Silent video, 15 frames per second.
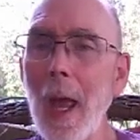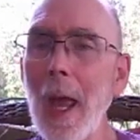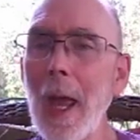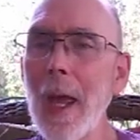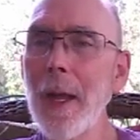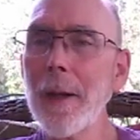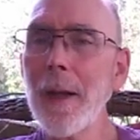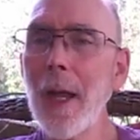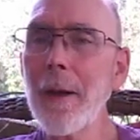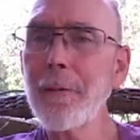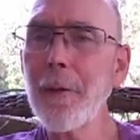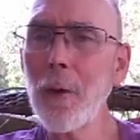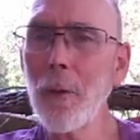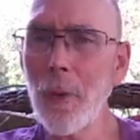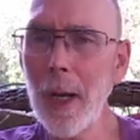And
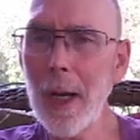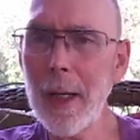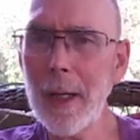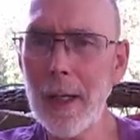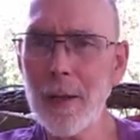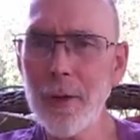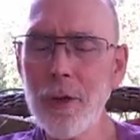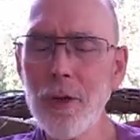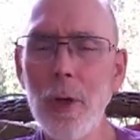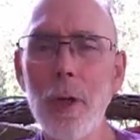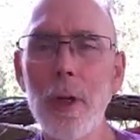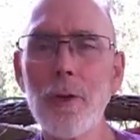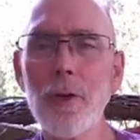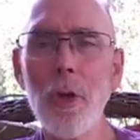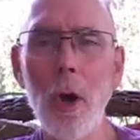if you read in
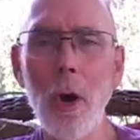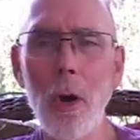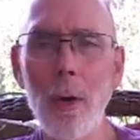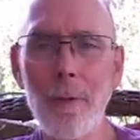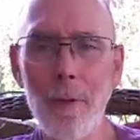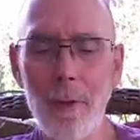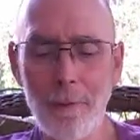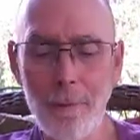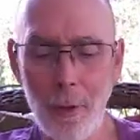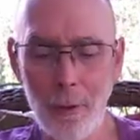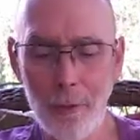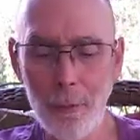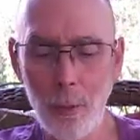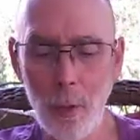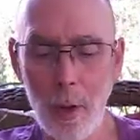Job
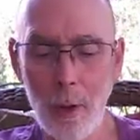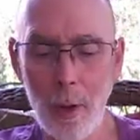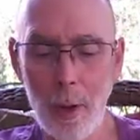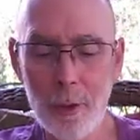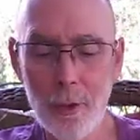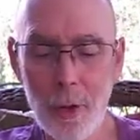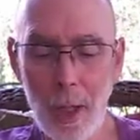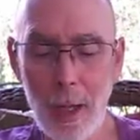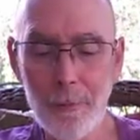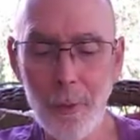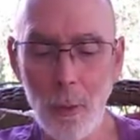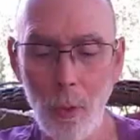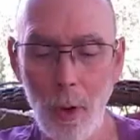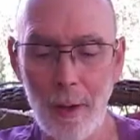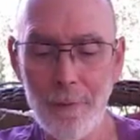verse
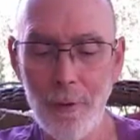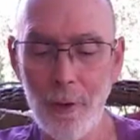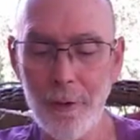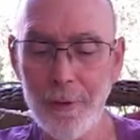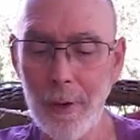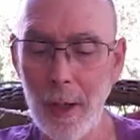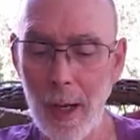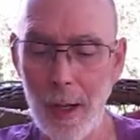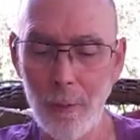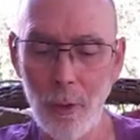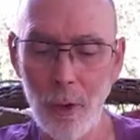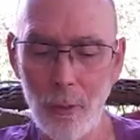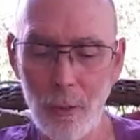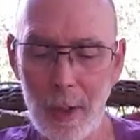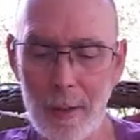chapter 1 verse 10,
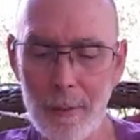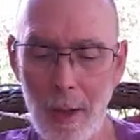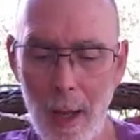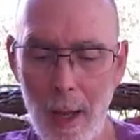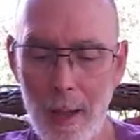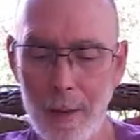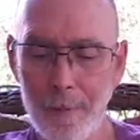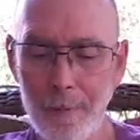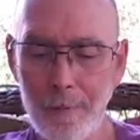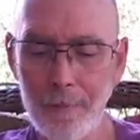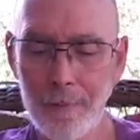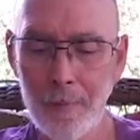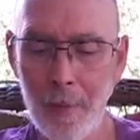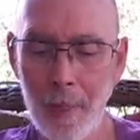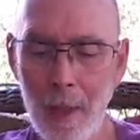we'll read that.
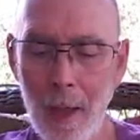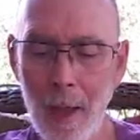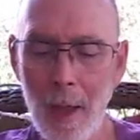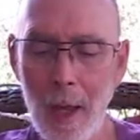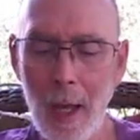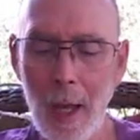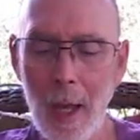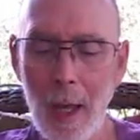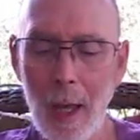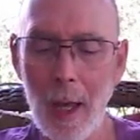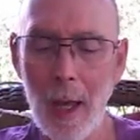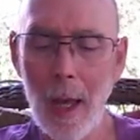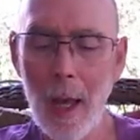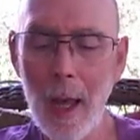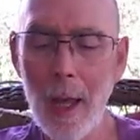
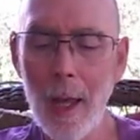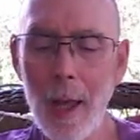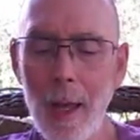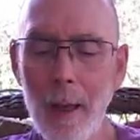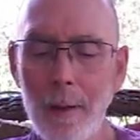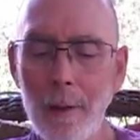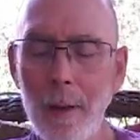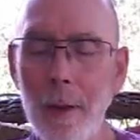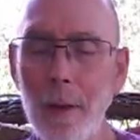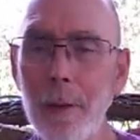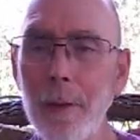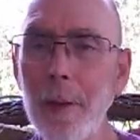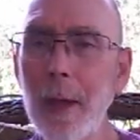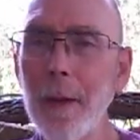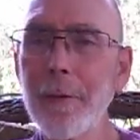And
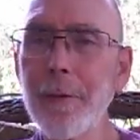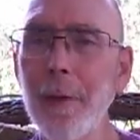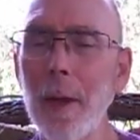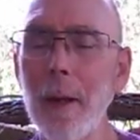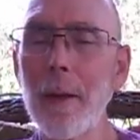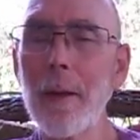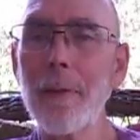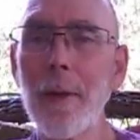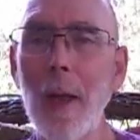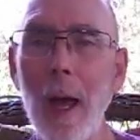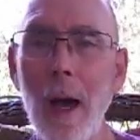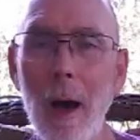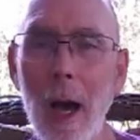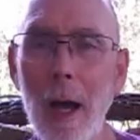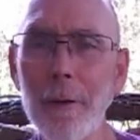this is
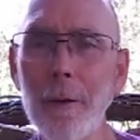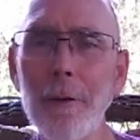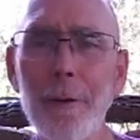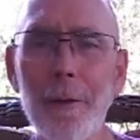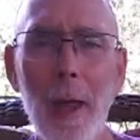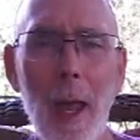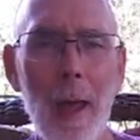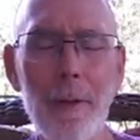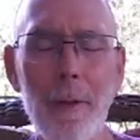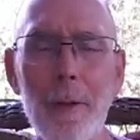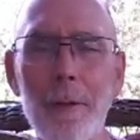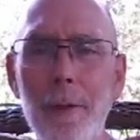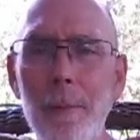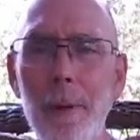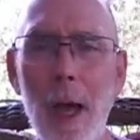now understand
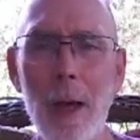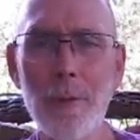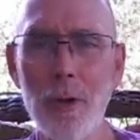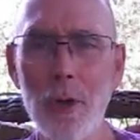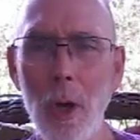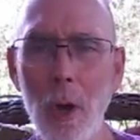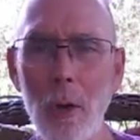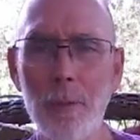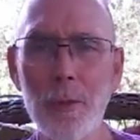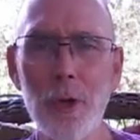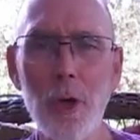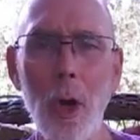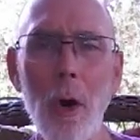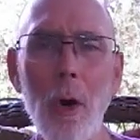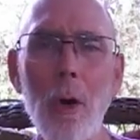this about Job.
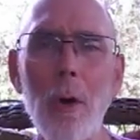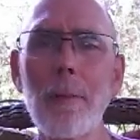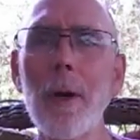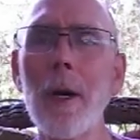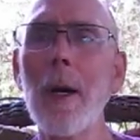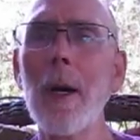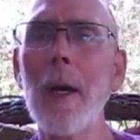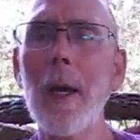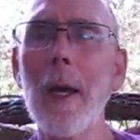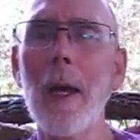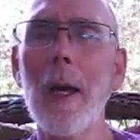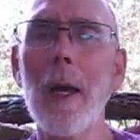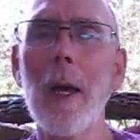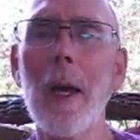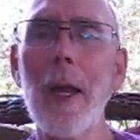Job
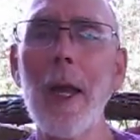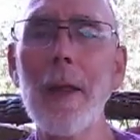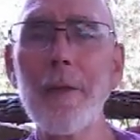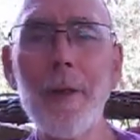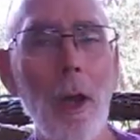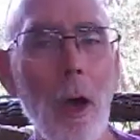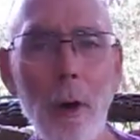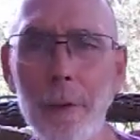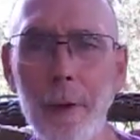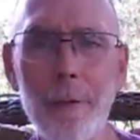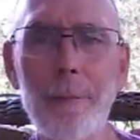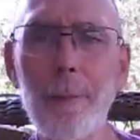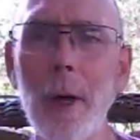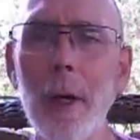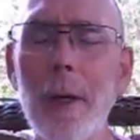is the
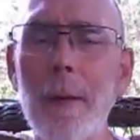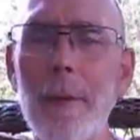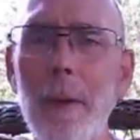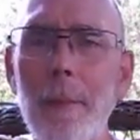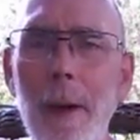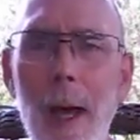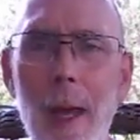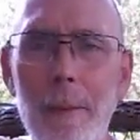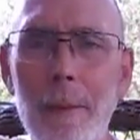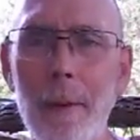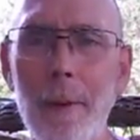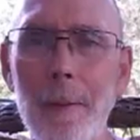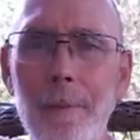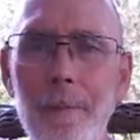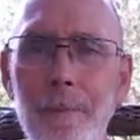oldest book in the Bible.